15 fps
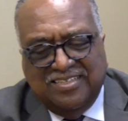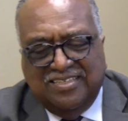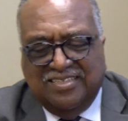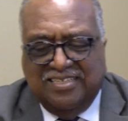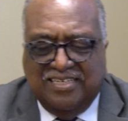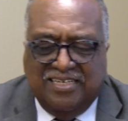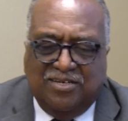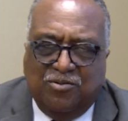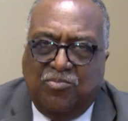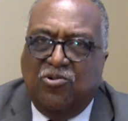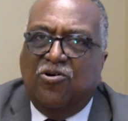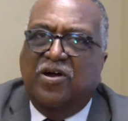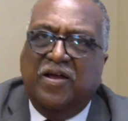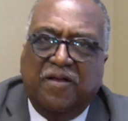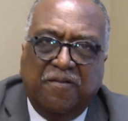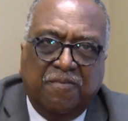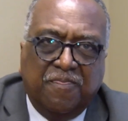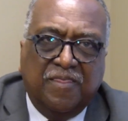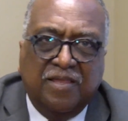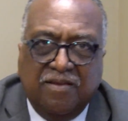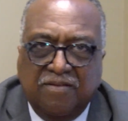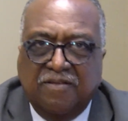Oh boy.
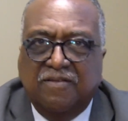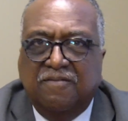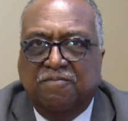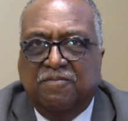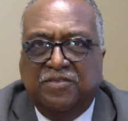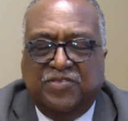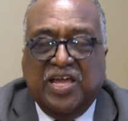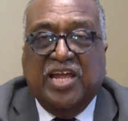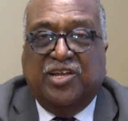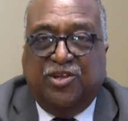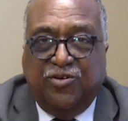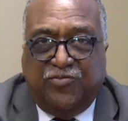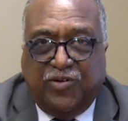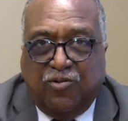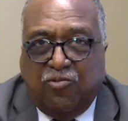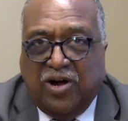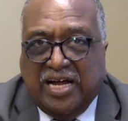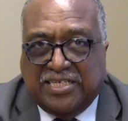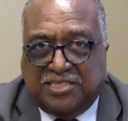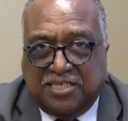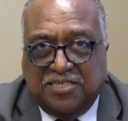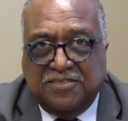Thank you for
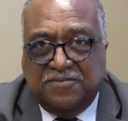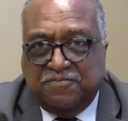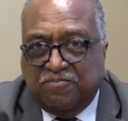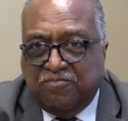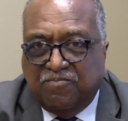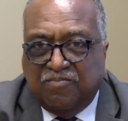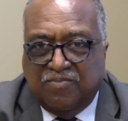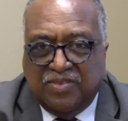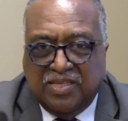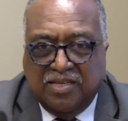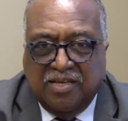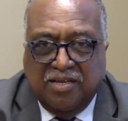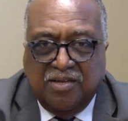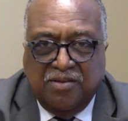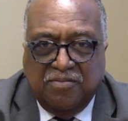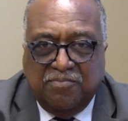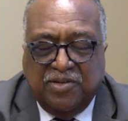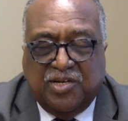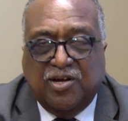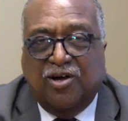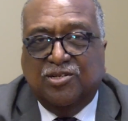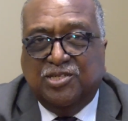watching,
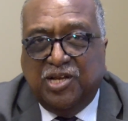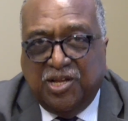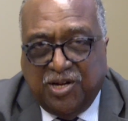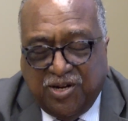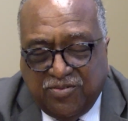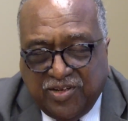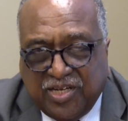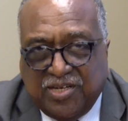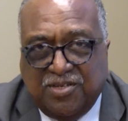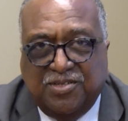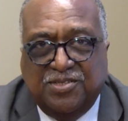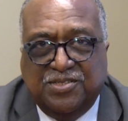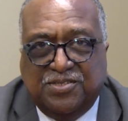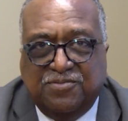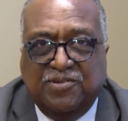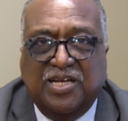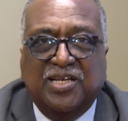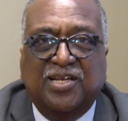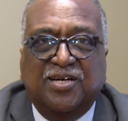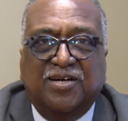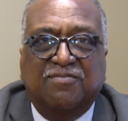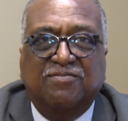because love is what
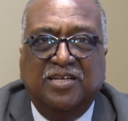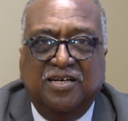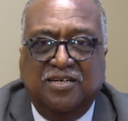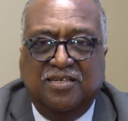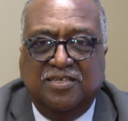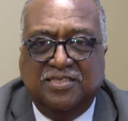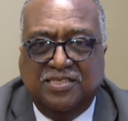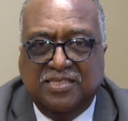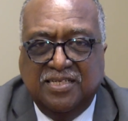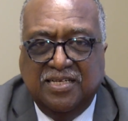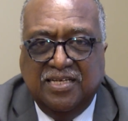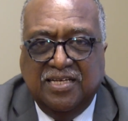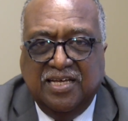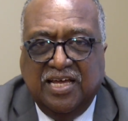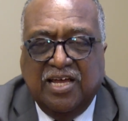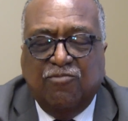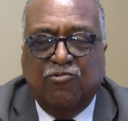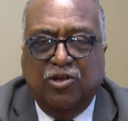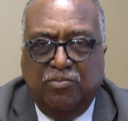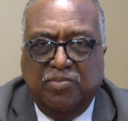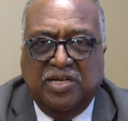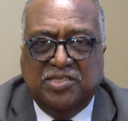love does, and
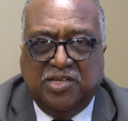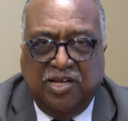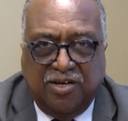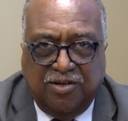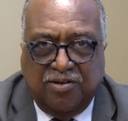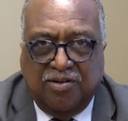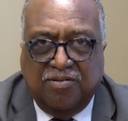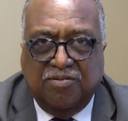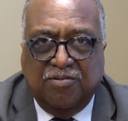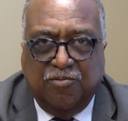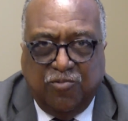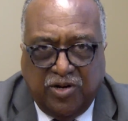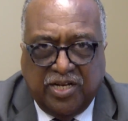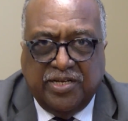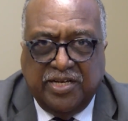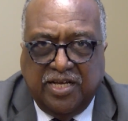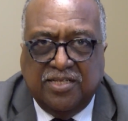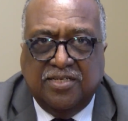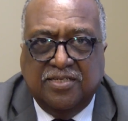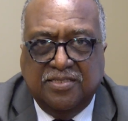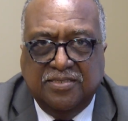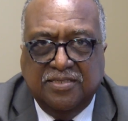we must love one
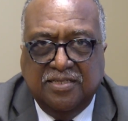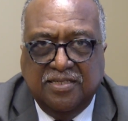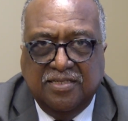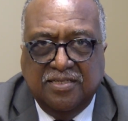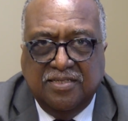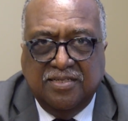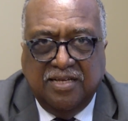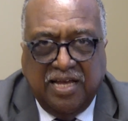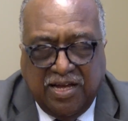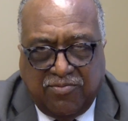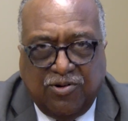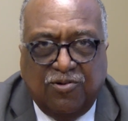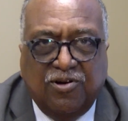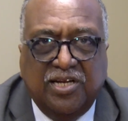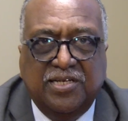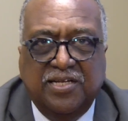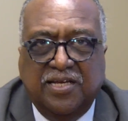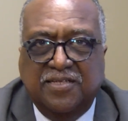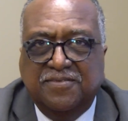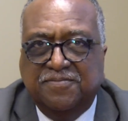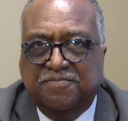another. Have a great day.